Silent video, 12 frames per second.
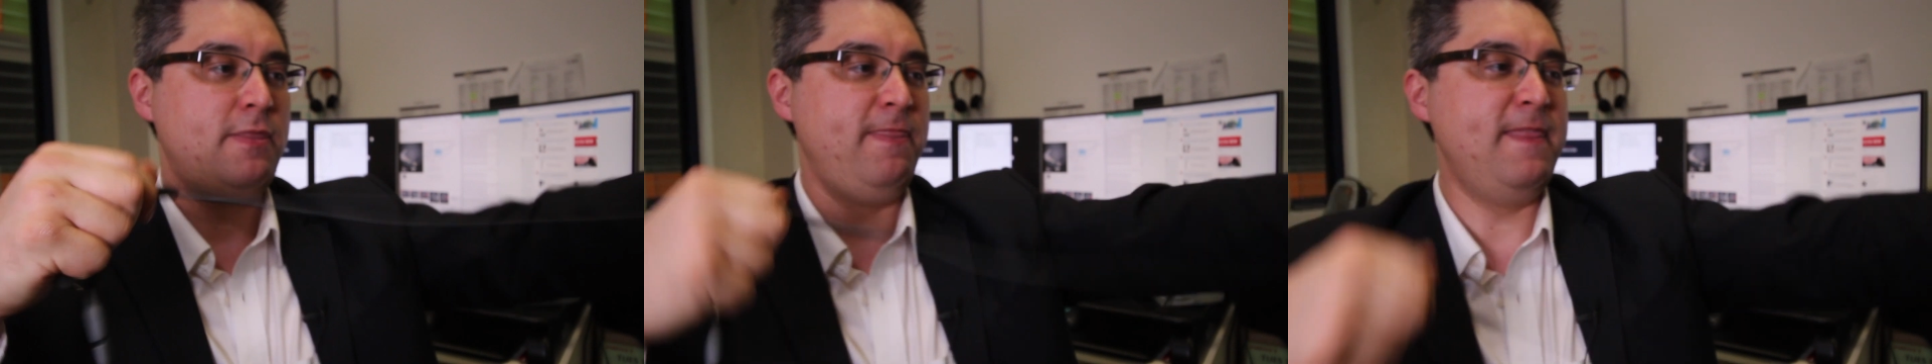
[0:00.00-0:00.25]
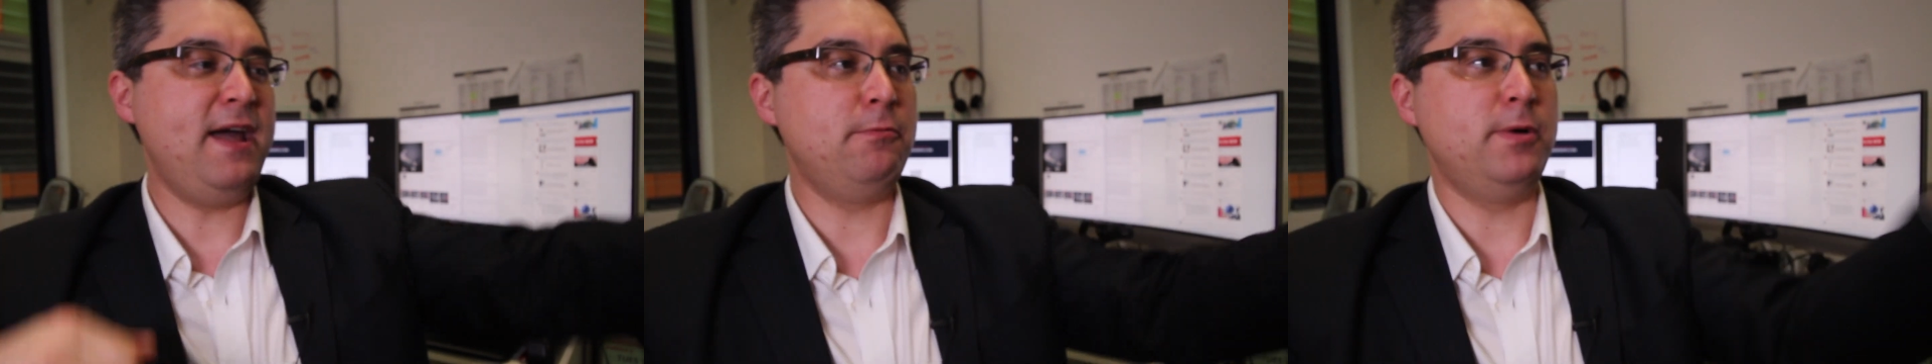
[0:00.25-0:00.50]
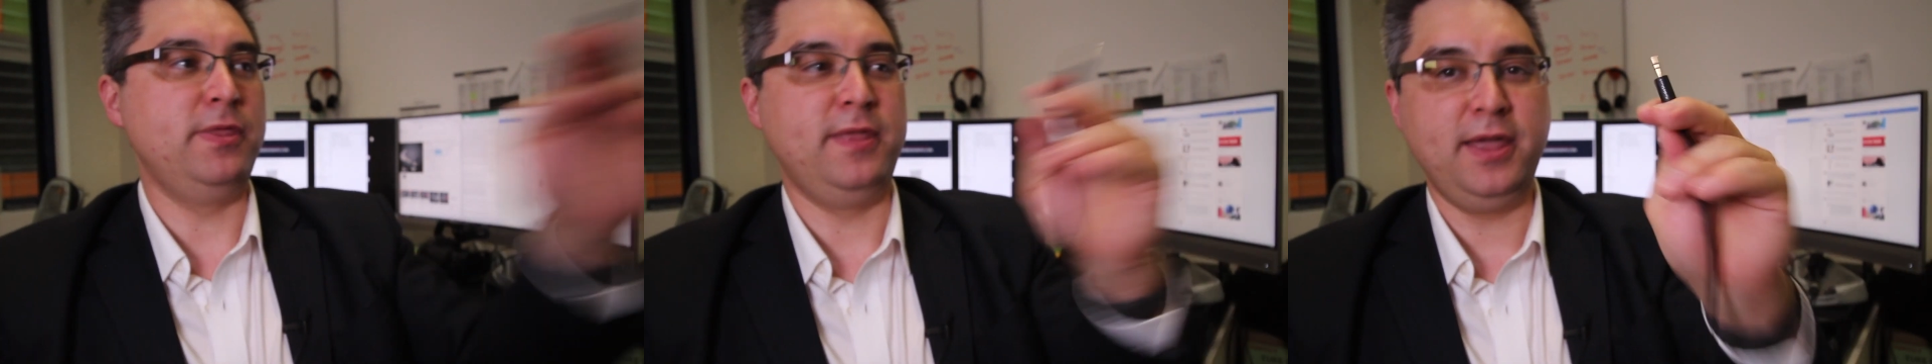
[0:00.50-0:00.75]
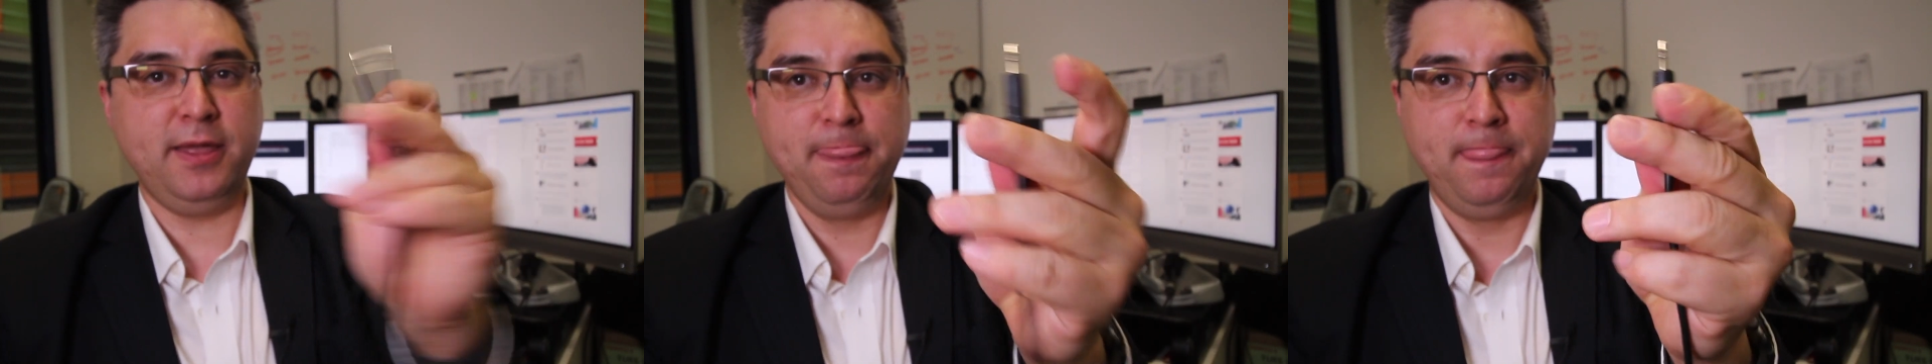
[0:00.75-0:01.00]
That one
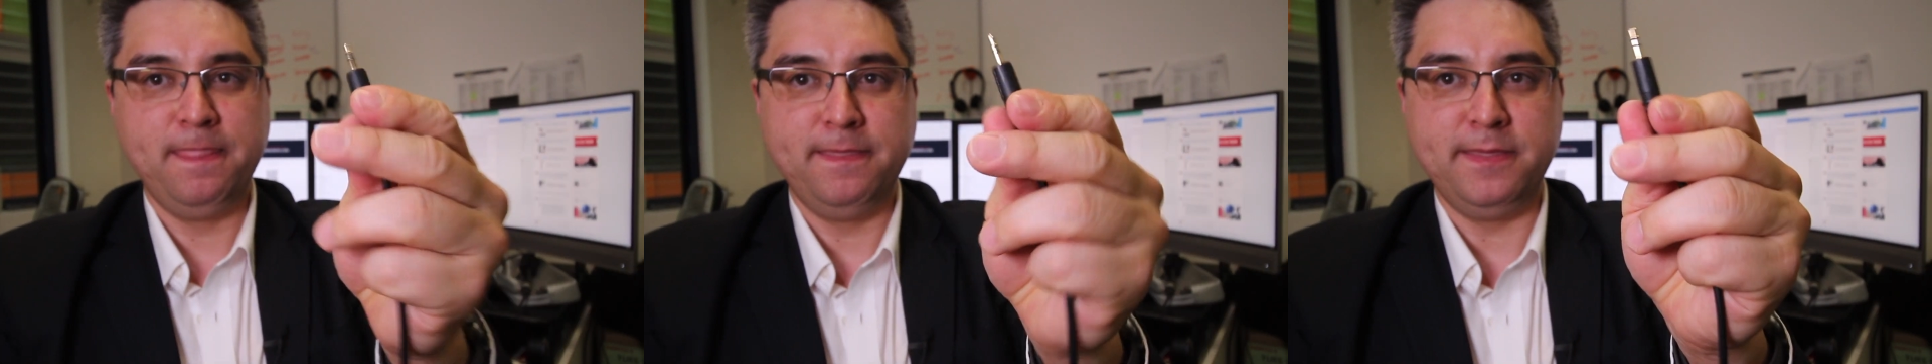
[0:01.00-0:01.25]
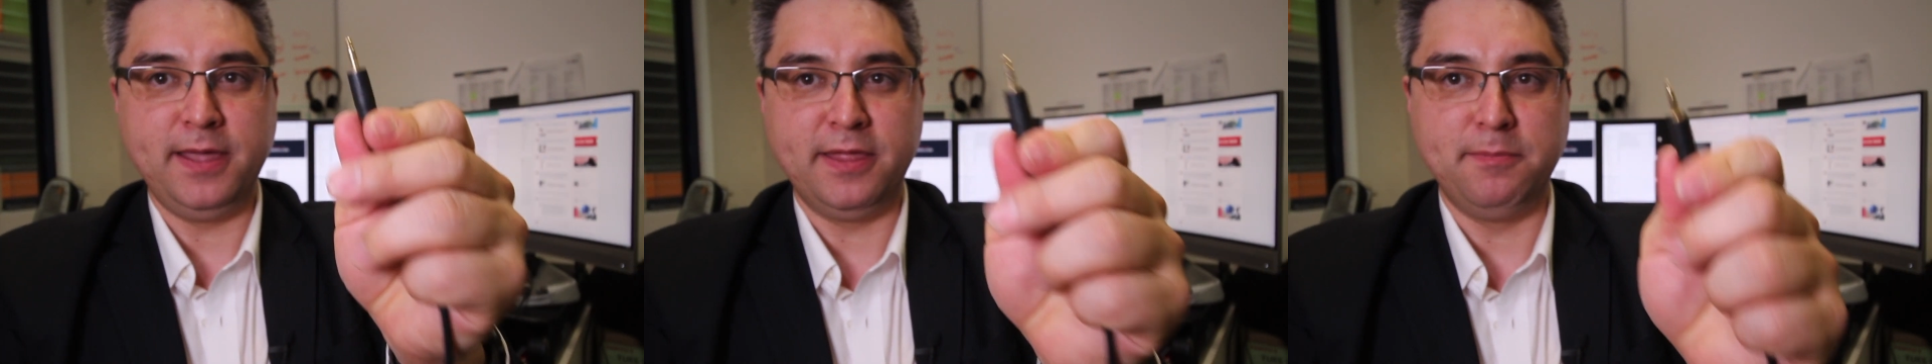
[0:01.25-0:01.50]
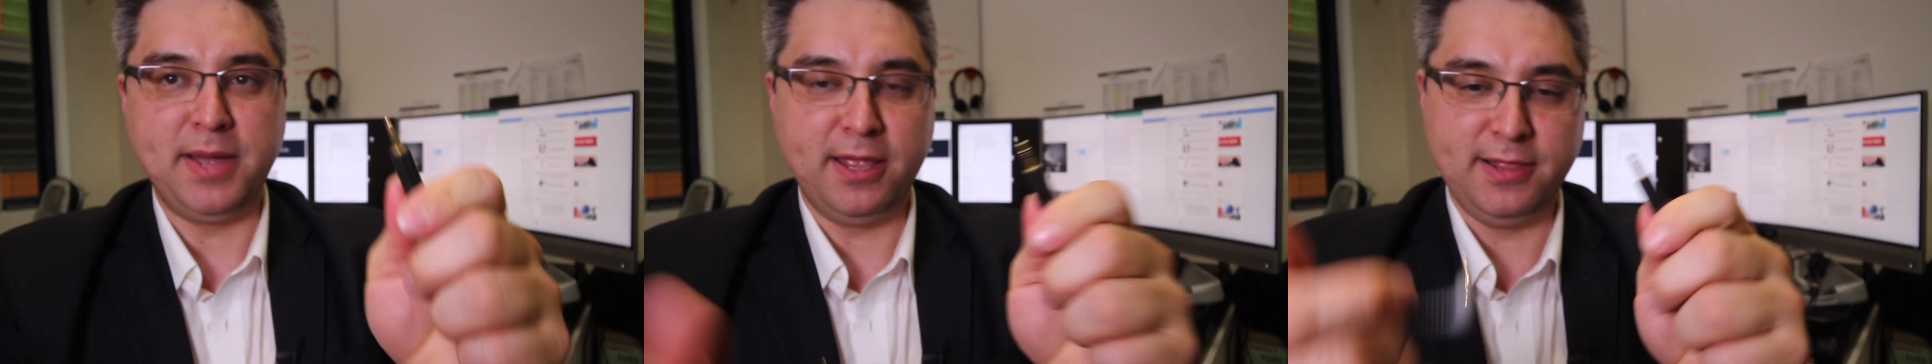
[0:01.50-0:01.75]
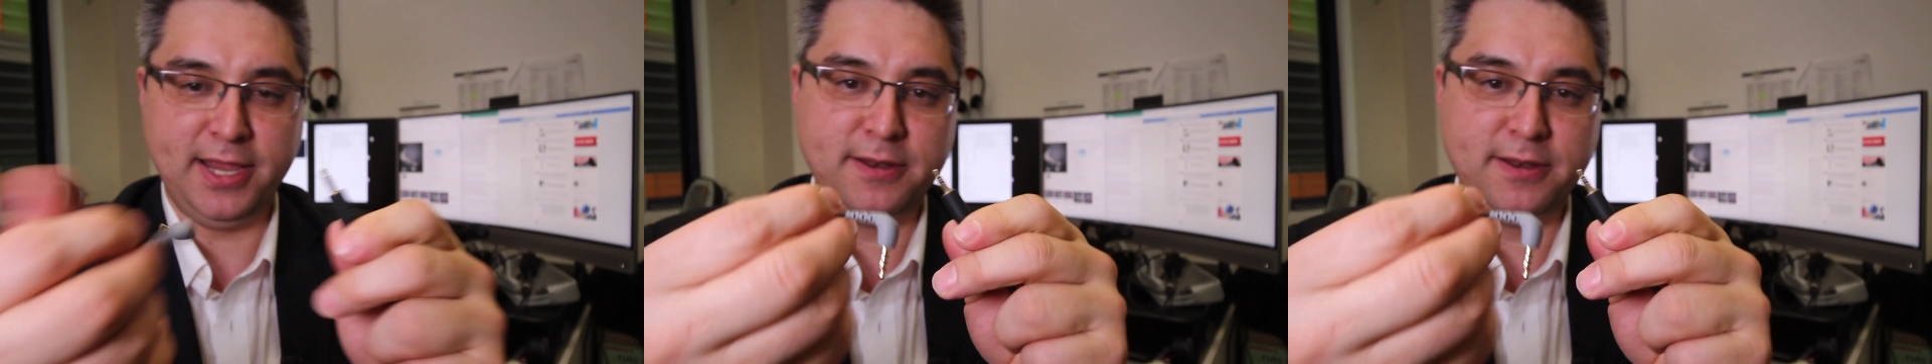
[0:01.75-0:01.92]
there, the other male